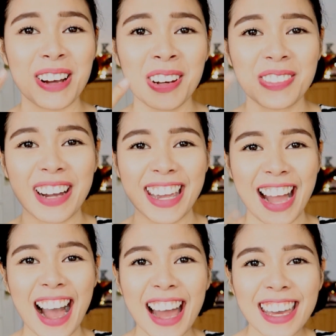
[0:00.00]
on
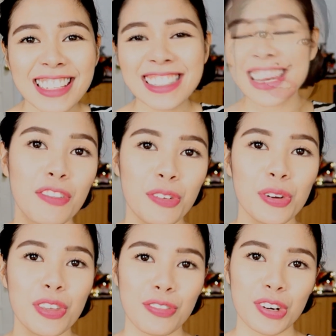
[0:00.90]
my eyes
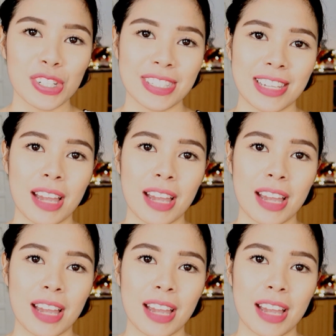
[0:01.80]
for the first